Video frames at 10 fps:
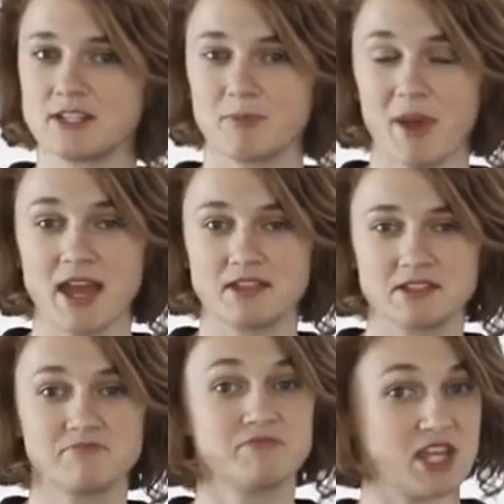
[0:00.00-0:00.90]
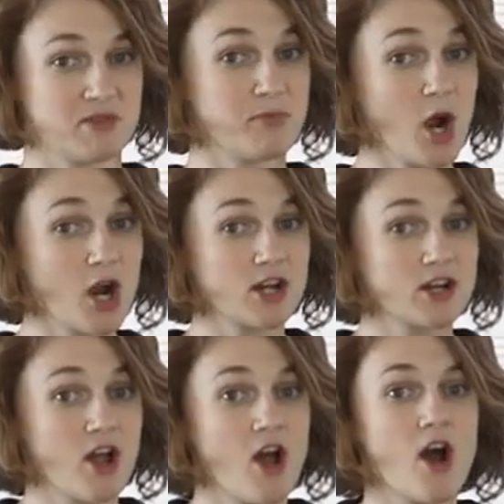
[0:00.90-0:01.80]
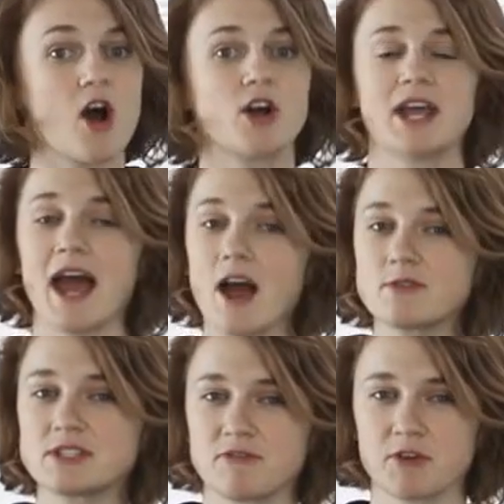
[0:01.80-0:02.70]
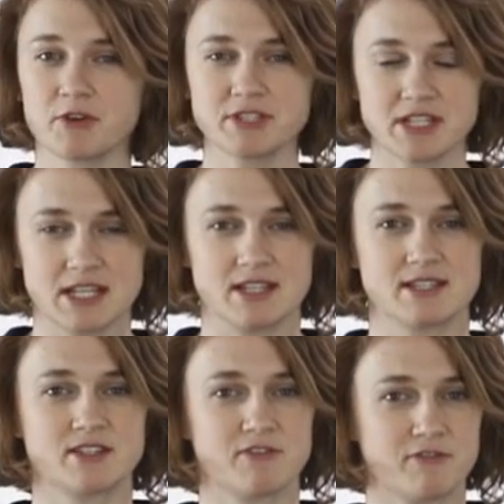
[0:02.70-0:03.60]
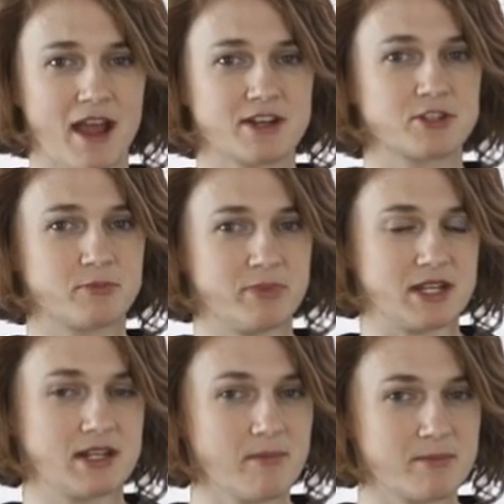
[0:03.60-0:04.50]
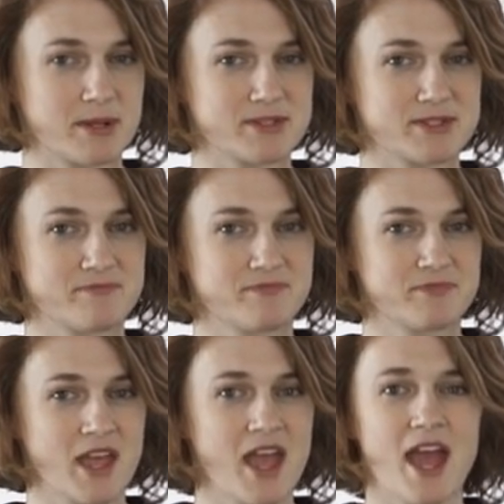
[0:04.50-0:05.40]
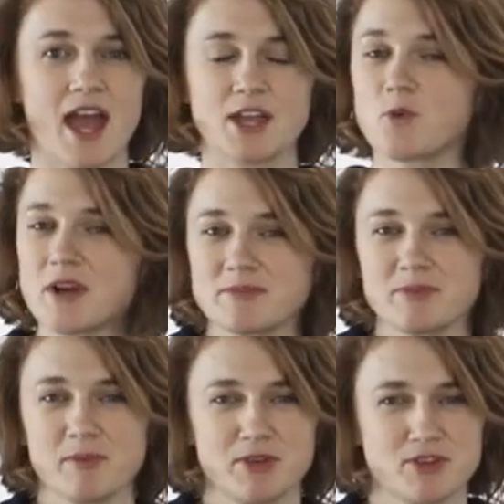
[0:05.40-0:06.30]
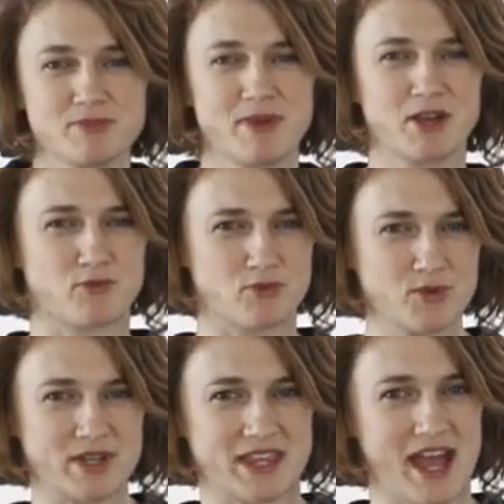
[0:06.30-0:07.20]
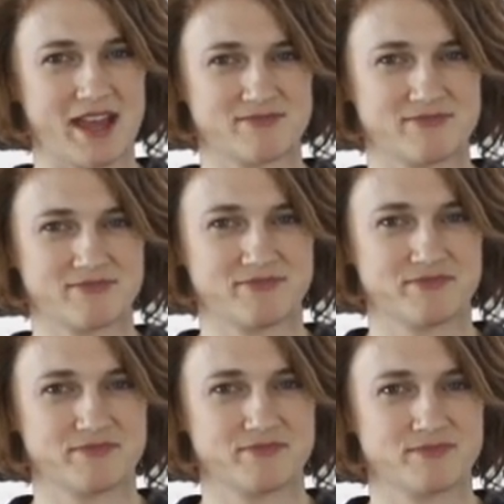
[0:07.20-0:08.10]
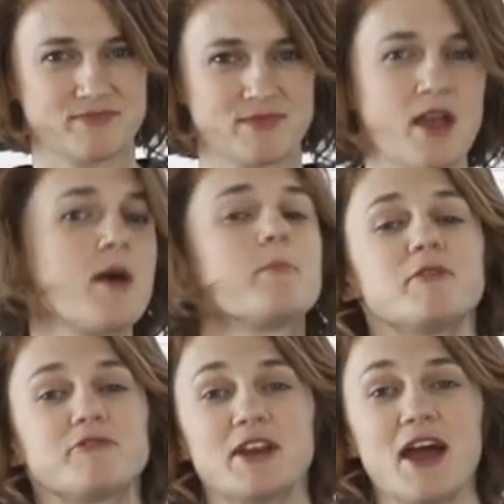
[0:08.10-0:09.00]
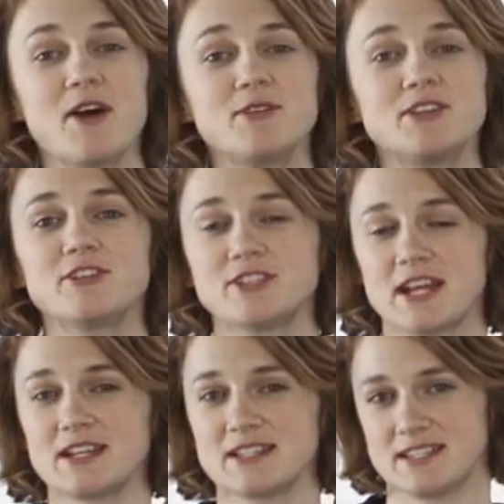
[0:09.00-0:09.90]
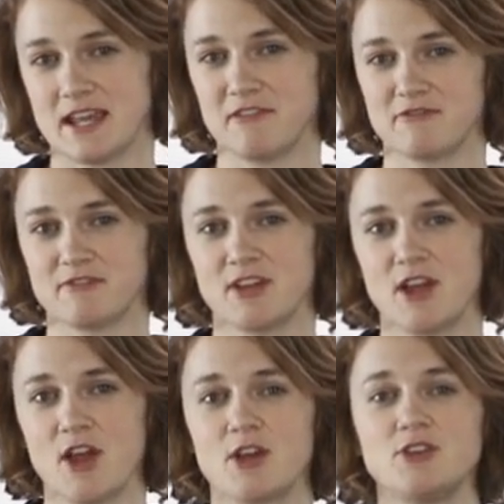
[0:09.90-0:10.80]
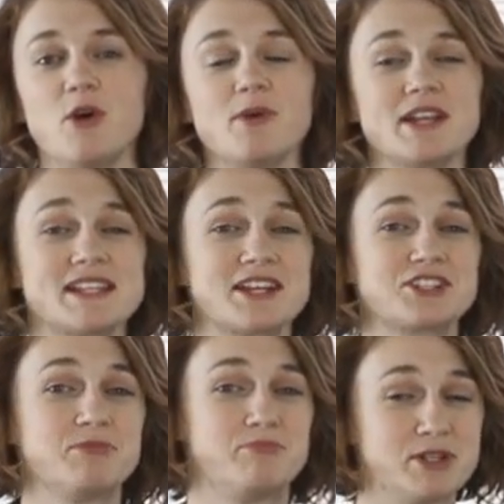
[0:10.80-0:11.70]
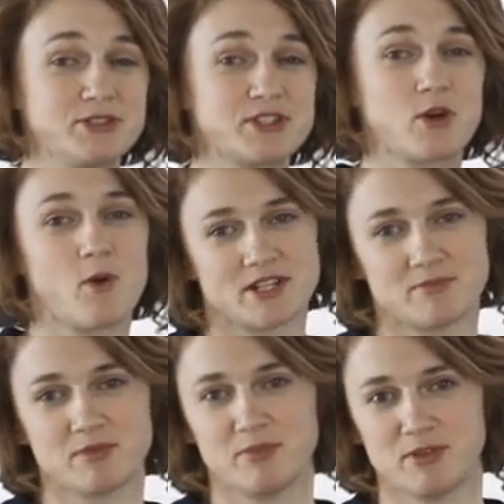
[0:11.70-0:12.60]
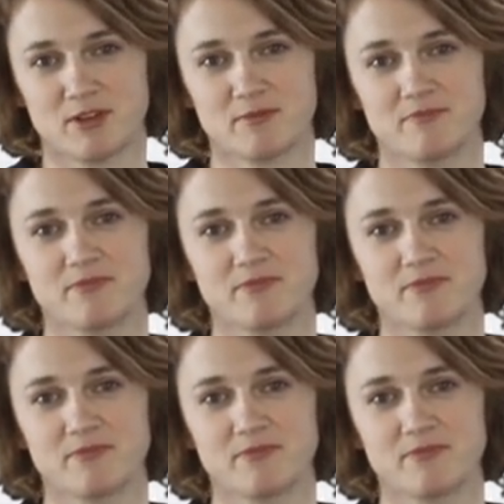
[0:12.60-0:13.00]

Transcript: depend, in part, on how difficult it is to factor big numbers. And quantum computers might ruin that. But for now, your data is safe. No one has actually built a quantum computer.